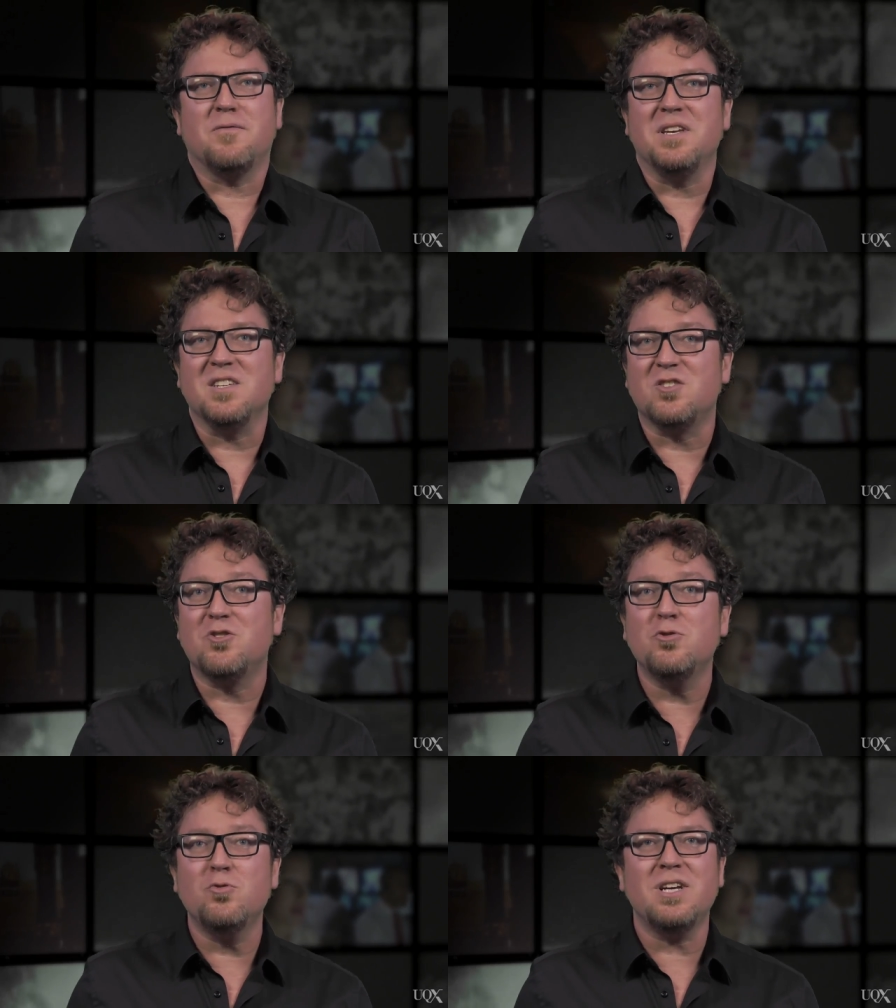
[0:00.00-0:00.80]
of these
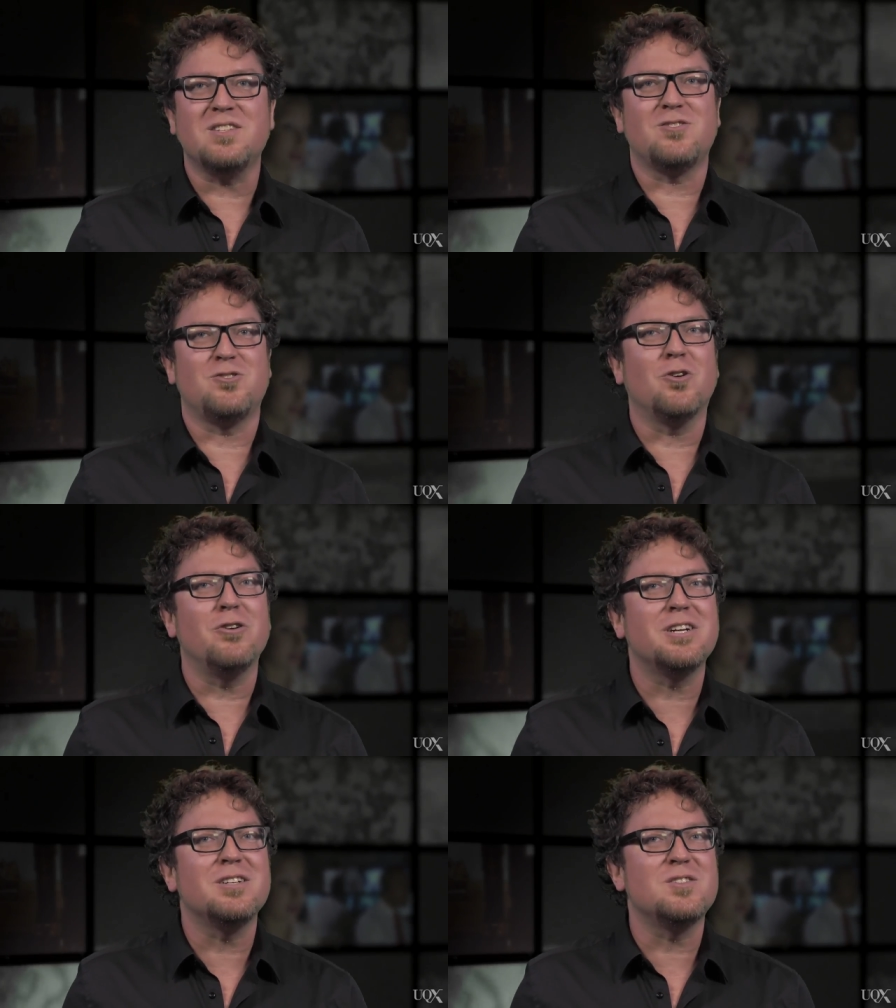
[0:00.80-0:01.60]
two
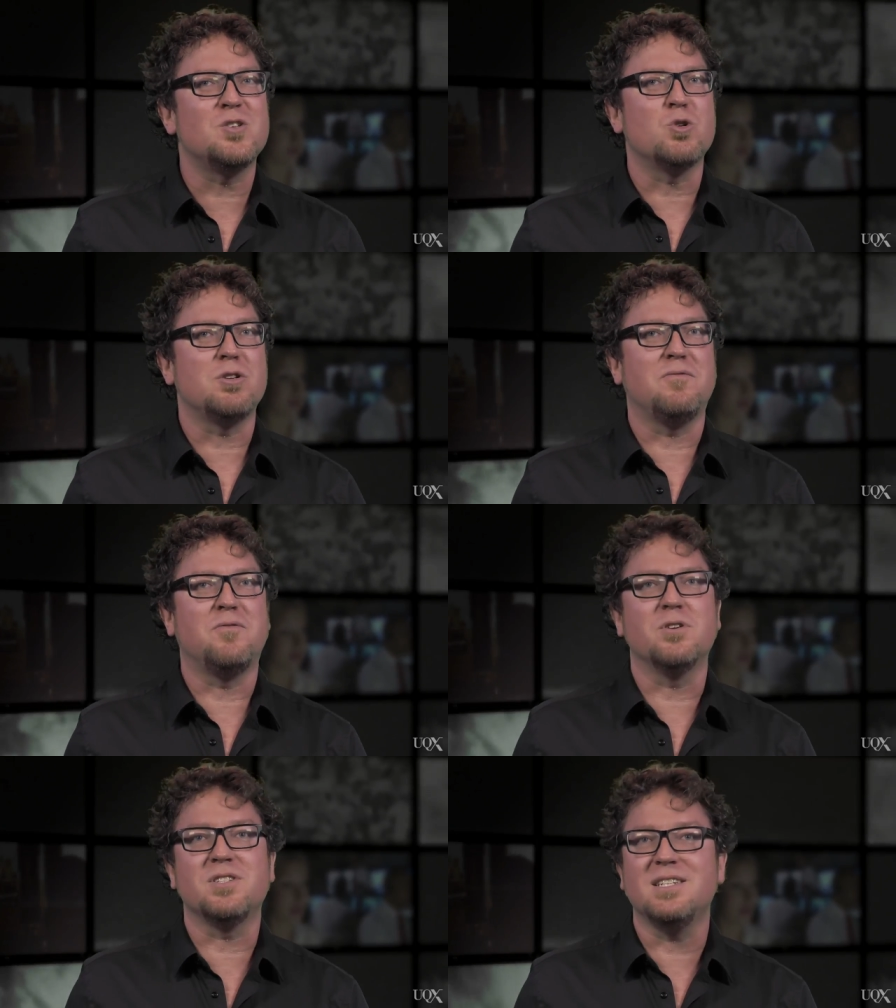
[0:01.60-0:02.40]
historical social
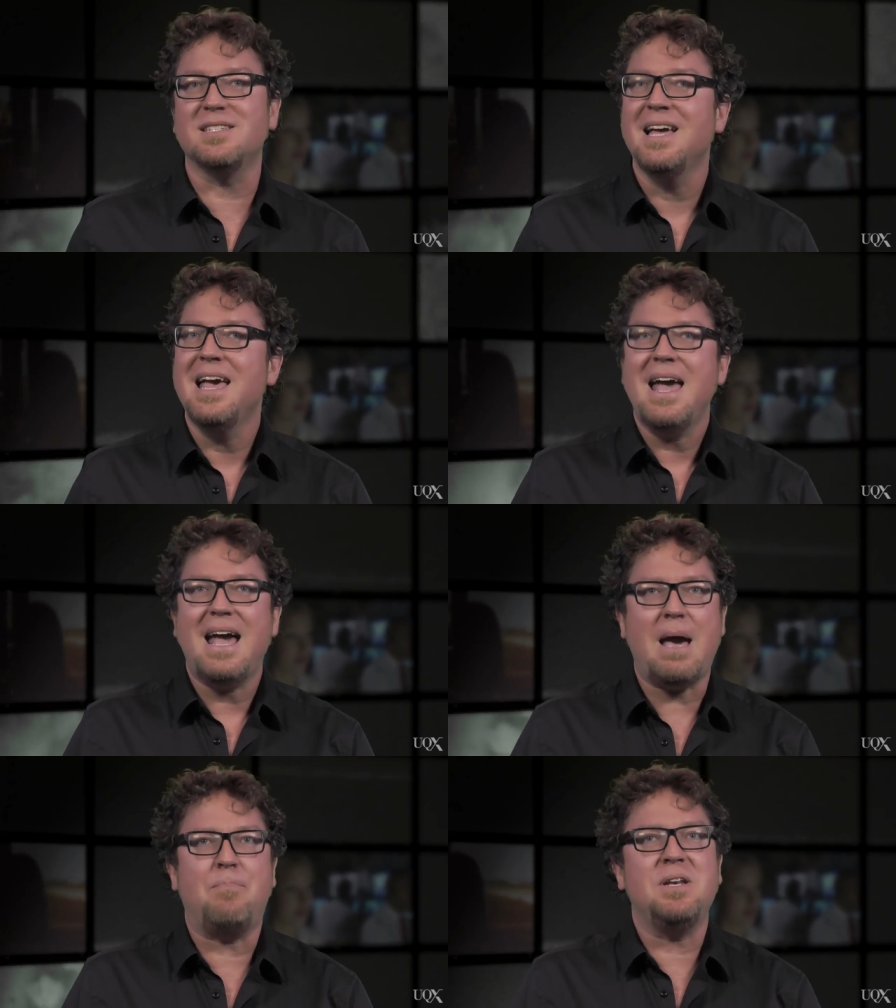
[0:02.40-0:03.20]
forces
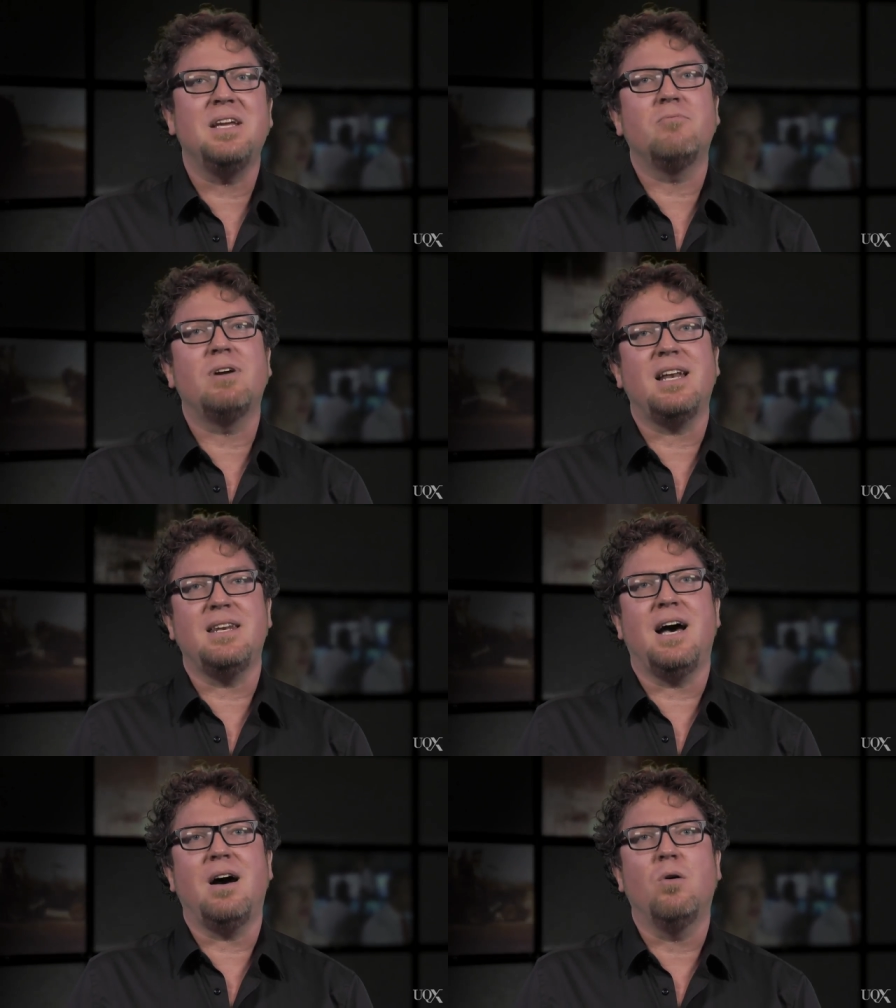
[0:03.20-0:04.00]
happening right
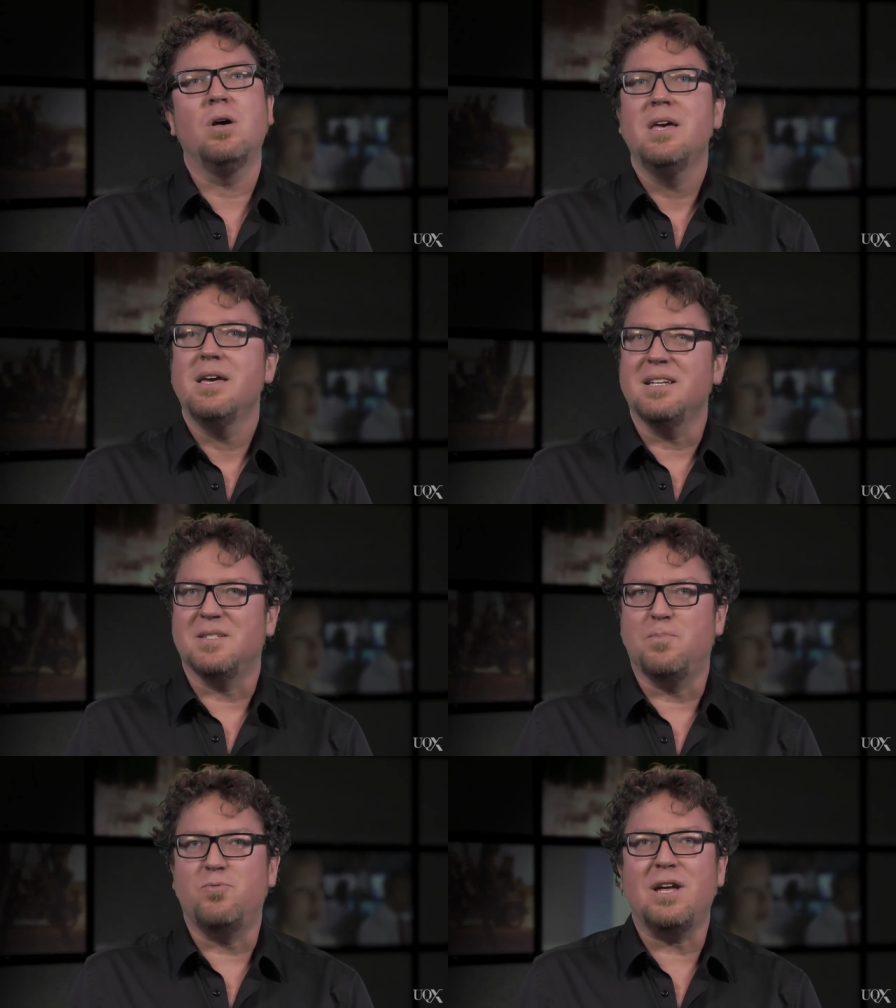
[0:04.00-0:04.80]
now
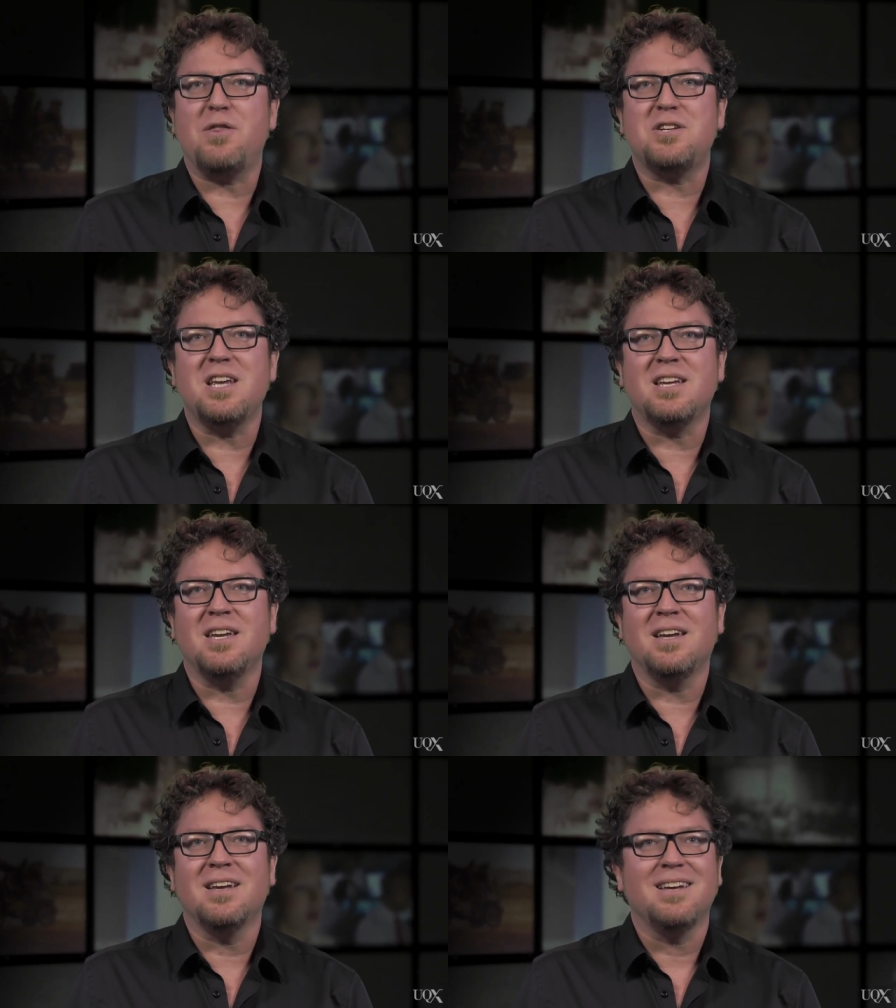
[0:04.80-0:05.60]
is
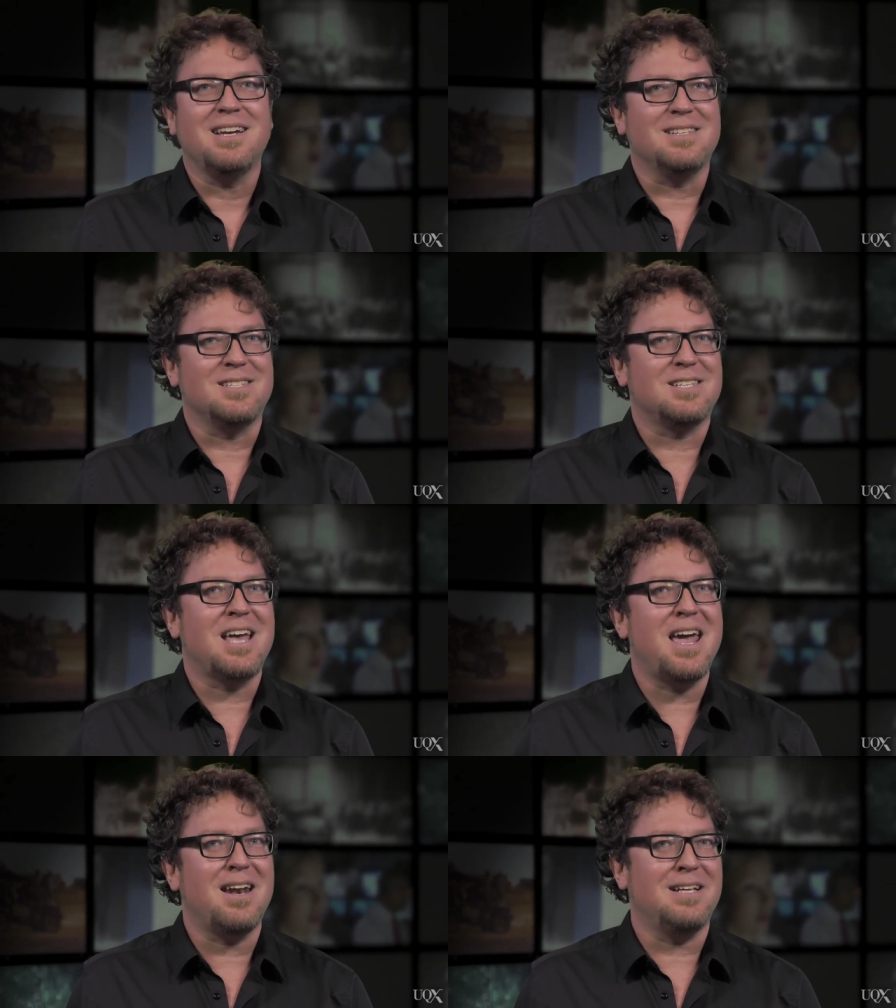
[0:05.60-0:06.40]
breathtaking in
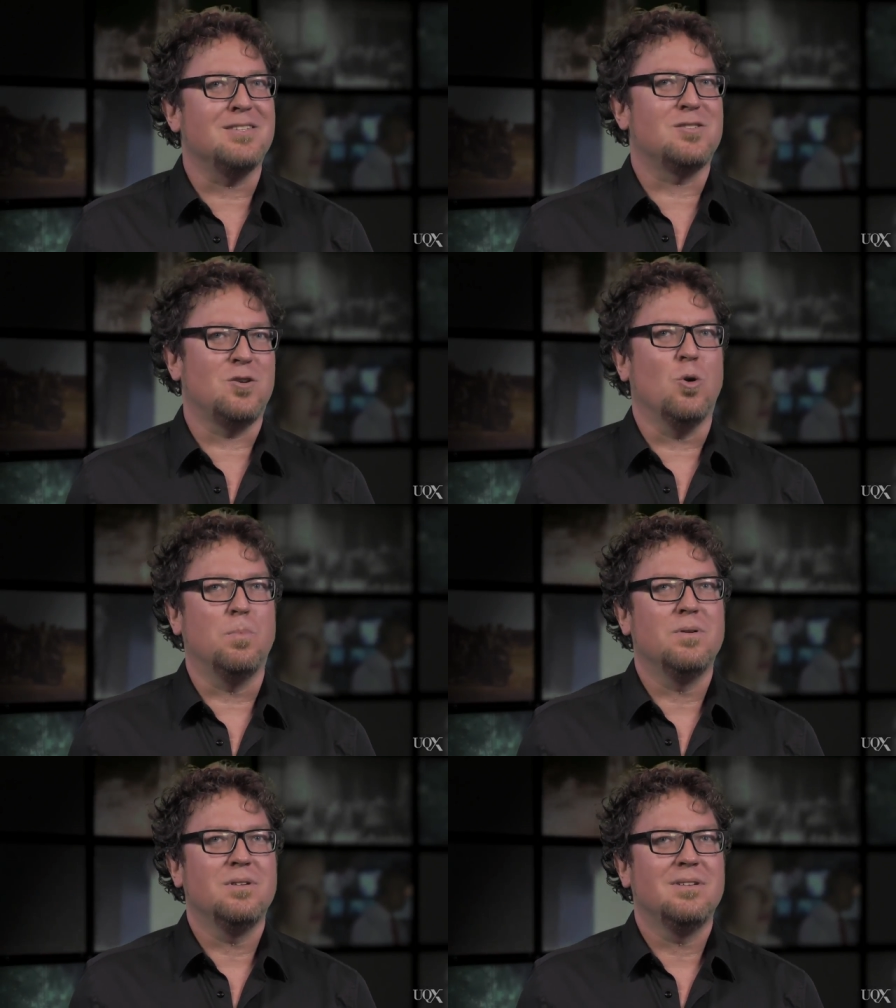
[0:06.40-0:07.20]
scale and scope.